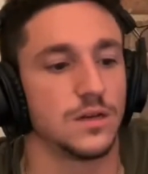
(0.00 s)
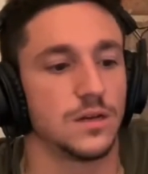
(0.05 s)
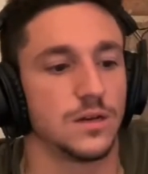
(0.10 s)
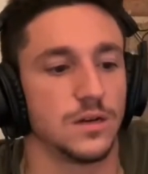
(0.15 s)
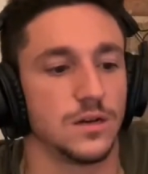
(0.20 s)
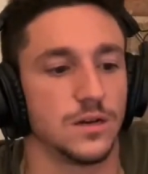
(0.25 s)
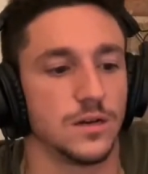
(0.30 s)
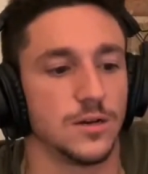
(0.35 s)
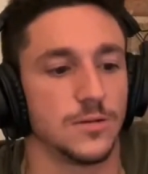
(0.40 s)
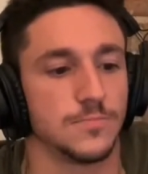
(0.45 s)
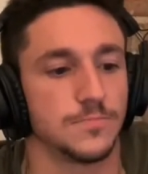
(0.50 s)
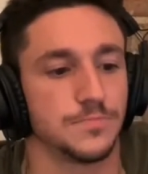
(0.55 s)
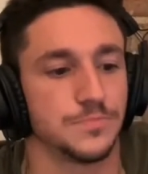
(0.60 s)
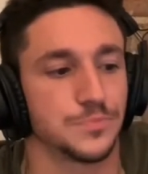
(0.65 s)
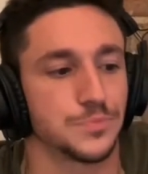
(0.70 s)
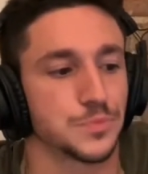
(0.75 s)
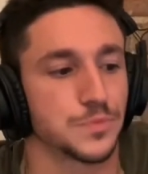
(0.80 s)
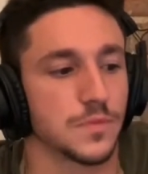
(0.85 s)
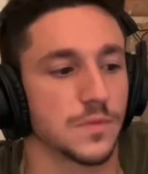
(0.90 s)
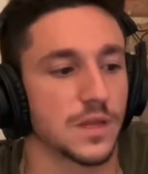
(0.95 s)
um,
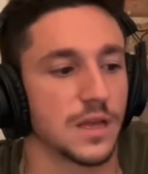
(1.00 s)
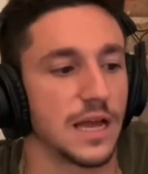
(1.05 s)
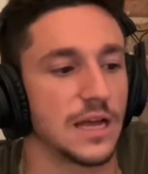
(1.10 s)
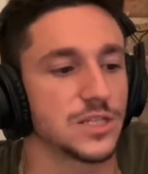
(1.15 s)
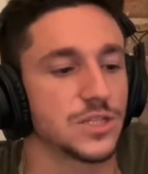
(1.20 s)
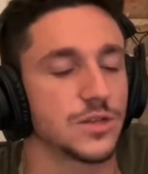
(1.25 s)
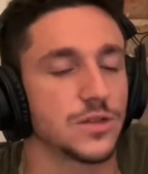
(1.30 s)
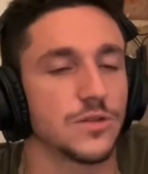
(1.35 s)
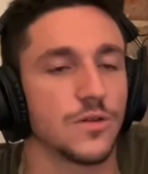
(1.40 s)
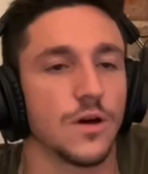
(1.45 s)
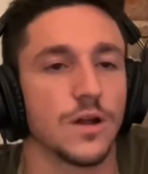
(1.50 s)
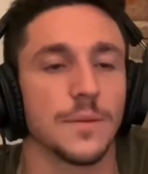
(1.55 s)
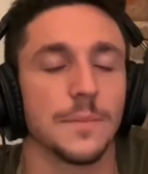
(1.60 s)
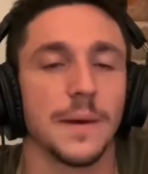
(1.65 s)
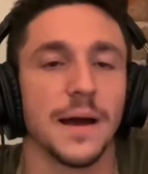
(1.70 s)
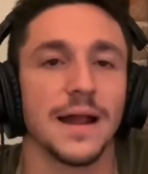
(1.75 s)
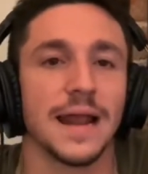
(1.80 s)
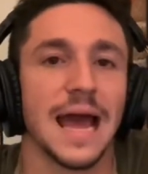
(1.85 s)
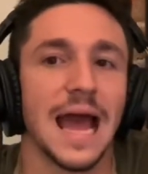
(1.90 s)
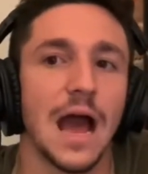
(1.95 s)
i also thought
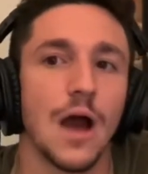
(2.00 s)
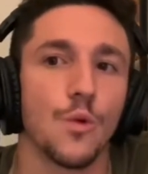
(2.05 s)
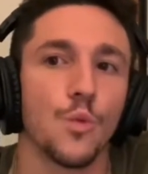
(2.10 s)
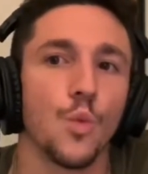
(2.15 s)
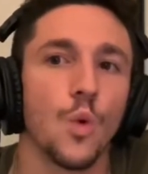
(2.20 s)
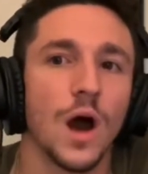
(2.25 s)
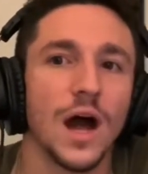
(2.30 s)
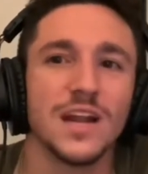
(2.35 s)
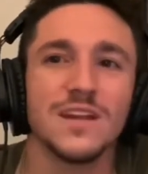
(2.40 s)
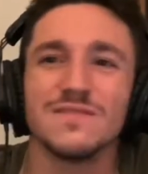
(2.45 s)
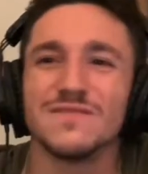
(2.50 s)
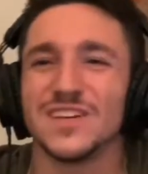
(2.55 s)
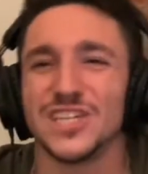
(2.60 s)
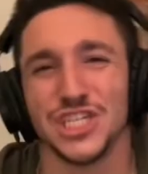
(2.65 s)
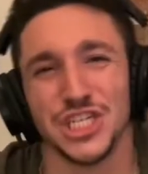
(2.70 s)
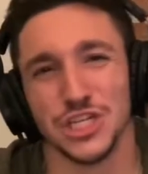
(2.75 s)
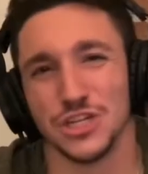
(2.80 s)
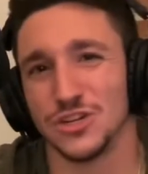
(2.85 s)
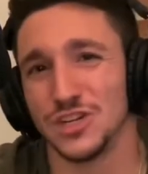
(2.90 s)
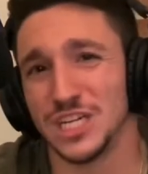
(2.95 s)
about how
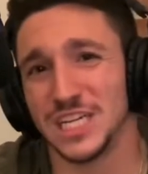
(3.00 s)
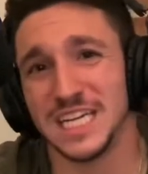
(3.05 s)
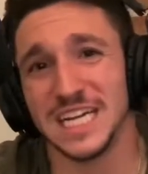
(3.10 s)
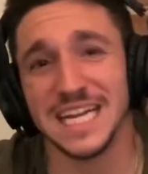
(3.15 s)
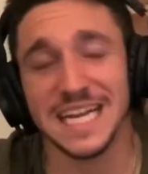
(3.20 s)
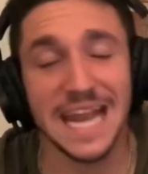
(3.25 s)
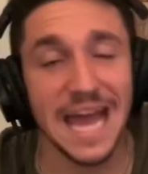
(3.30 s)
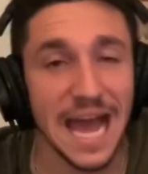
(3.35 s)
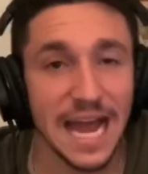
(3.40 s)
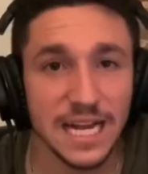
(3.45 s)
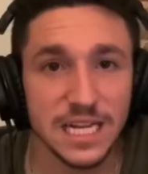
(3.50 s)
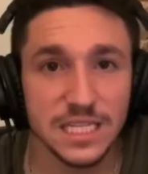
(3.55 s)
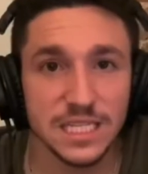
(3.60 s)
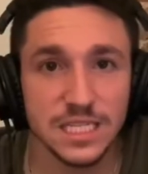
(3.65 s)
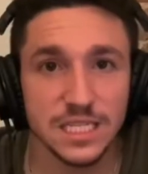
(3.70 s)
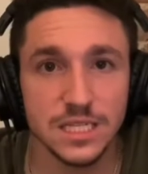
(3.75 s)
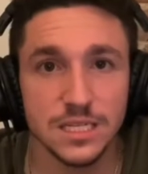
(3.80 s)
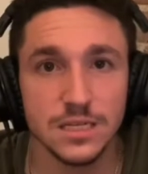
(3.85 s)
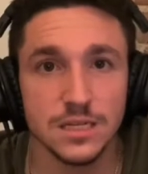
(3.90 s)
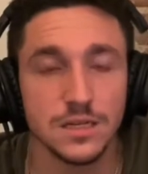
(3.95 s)
wandavision could
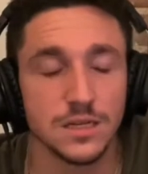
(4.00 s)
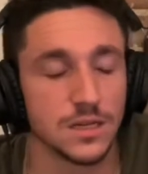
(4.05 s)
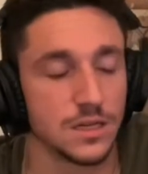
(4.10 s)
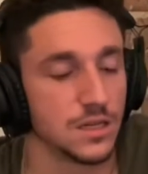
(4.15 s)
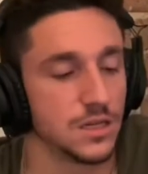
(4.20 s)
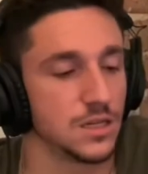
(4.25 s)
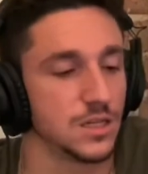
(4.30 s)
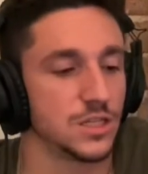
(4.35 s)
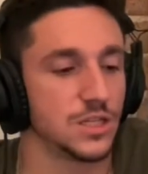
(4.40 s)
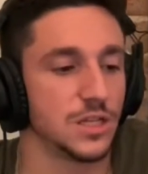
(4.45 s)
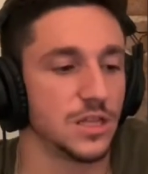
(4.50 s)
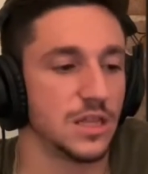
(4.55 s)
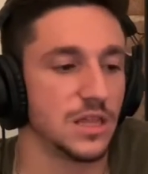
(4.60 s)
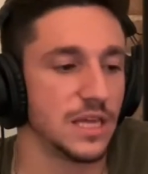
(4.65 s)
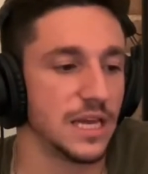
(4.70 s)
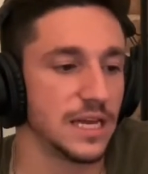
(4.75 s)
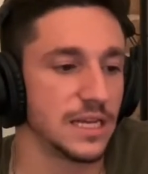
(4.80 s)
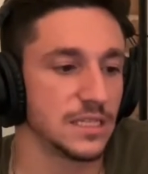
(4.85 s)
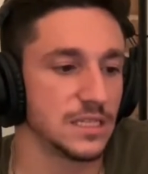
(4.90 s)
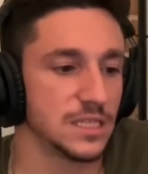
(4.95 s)
connect to
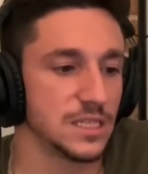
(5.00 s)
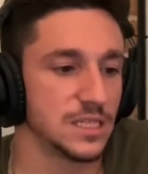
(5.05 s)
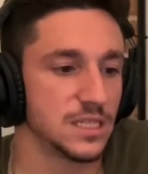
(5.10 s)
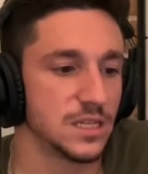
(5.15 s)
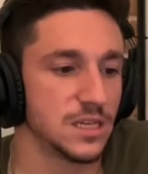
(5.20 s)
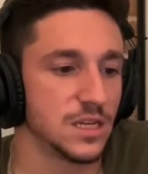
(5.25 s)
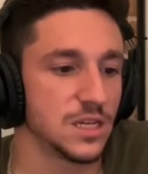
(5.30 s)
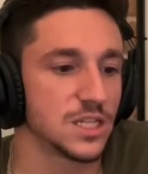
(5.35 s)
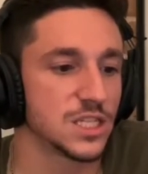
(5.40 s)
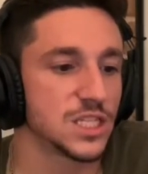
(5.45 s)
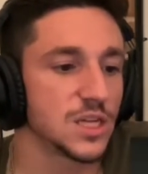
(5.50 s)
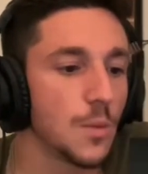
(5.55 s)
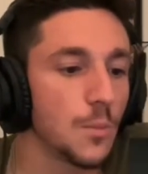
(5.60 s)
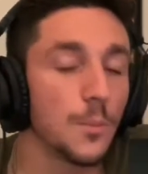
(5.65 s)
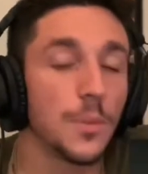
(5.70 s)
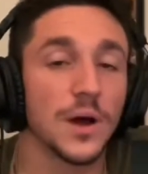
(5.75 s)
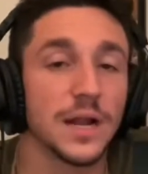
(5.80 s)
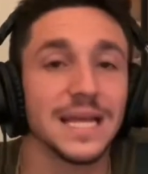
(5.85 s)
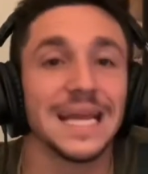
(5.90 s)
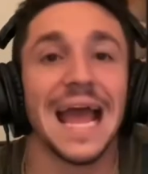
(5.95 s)
things
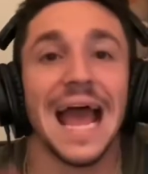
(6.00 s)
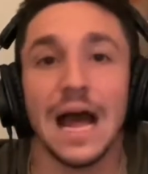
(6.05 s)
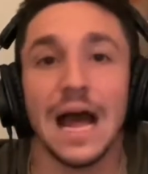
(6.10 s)
somebody